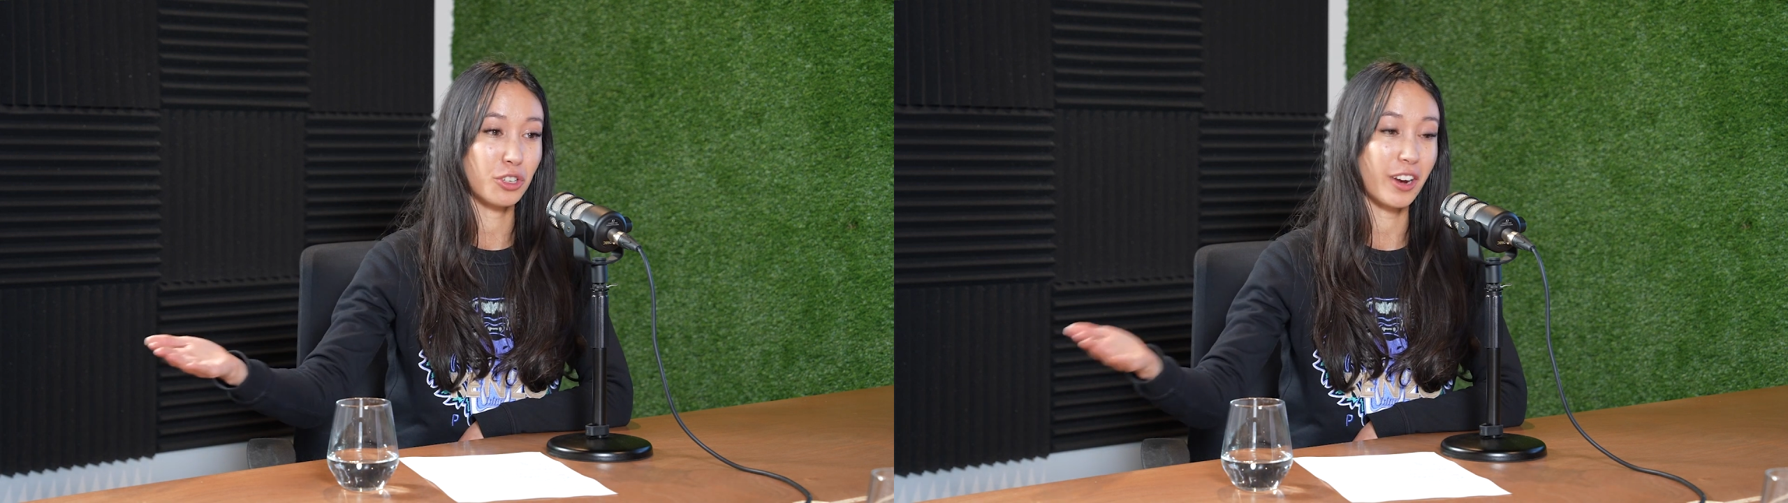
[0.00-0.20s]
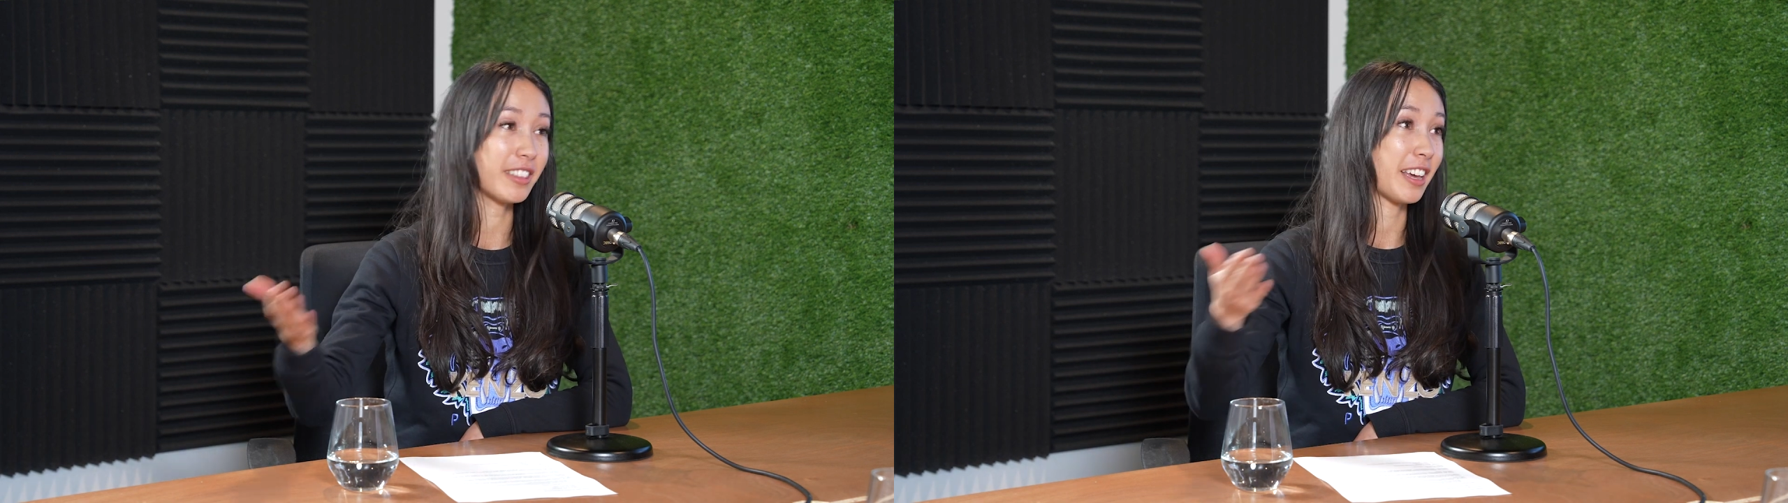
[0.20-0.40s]

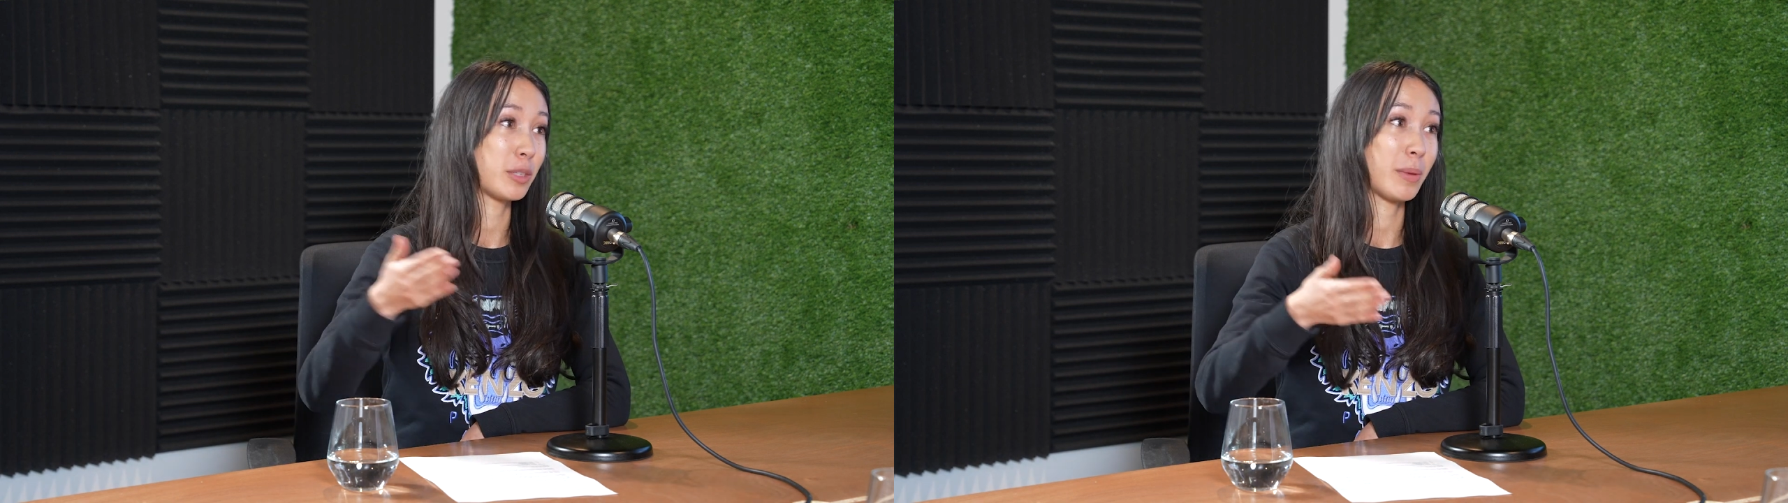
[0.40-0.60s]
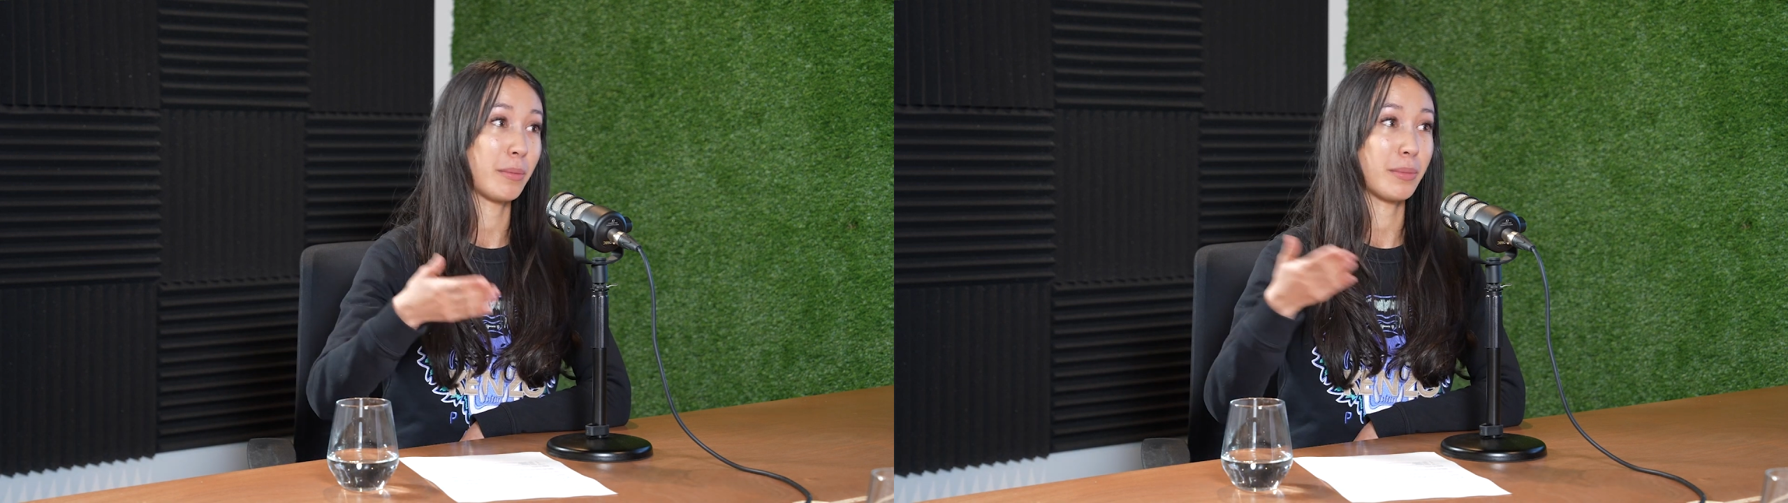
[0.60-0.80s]
train
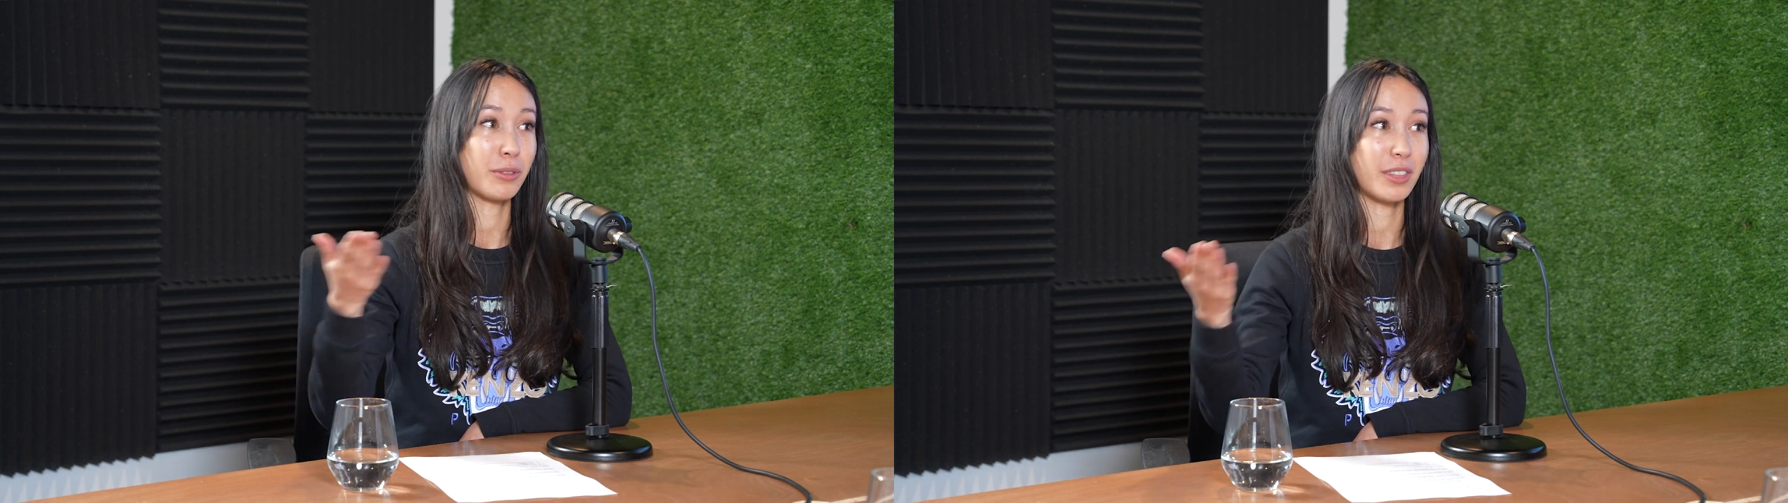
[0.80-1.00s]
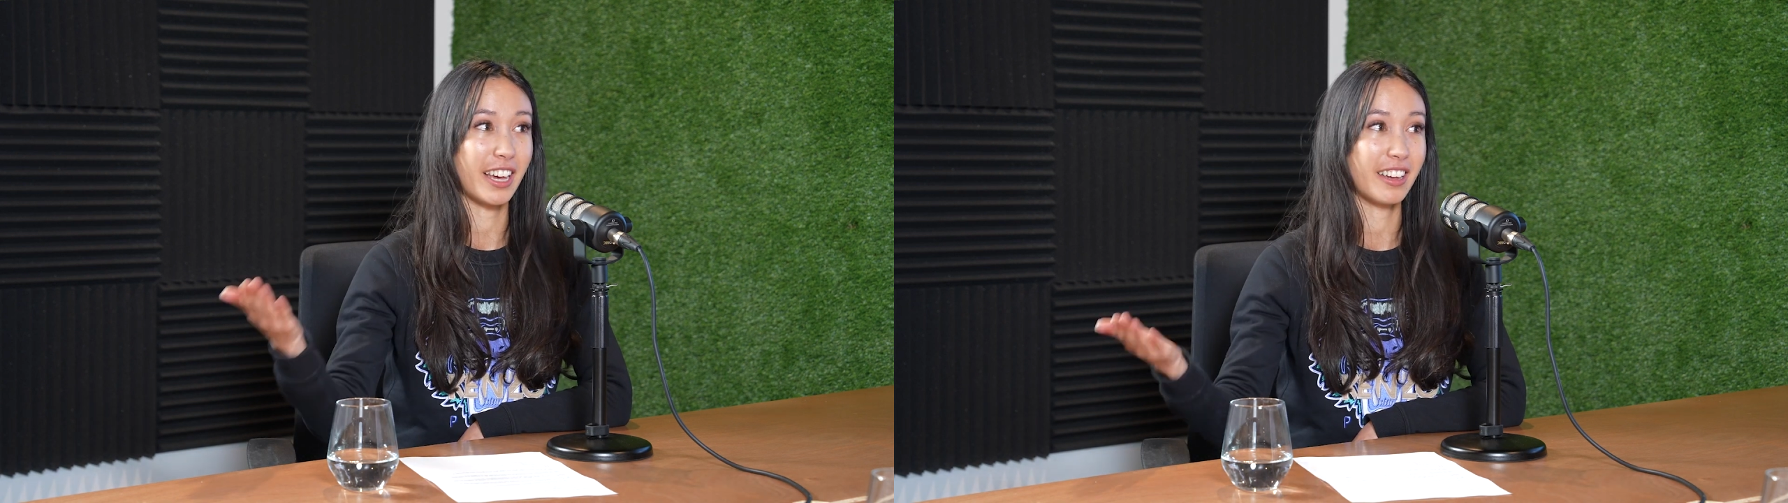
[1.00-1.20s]
lines being
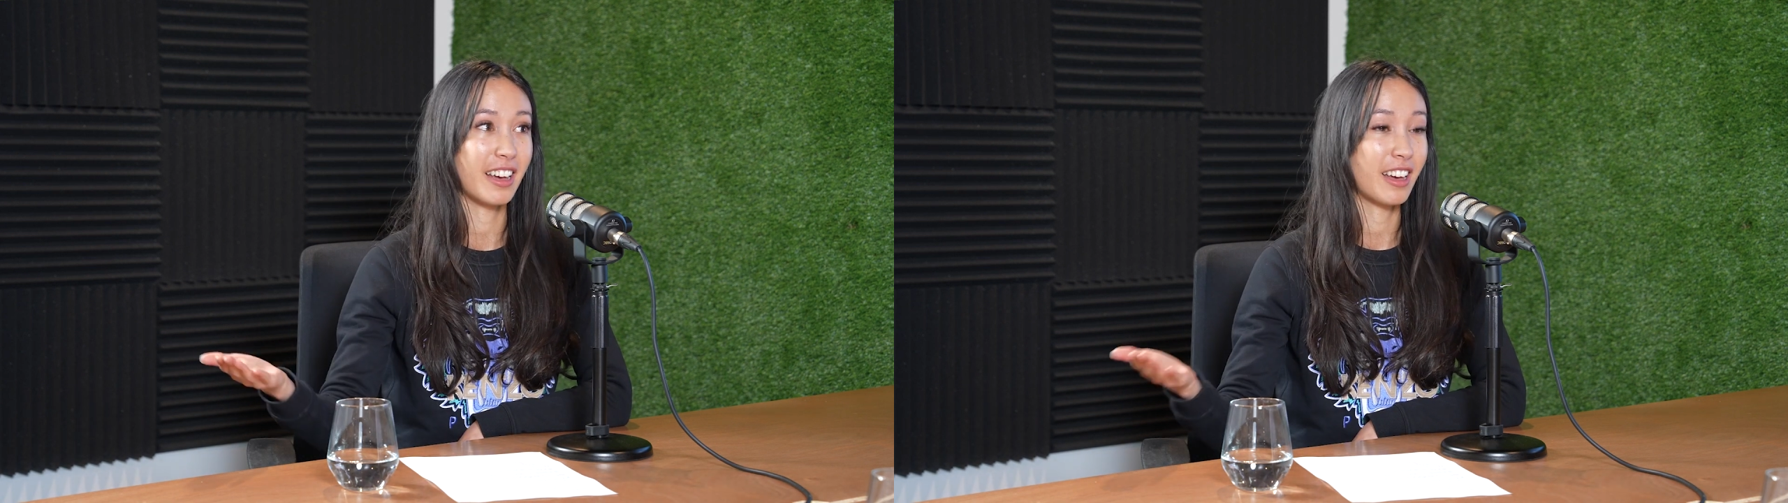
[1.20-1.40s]
built there?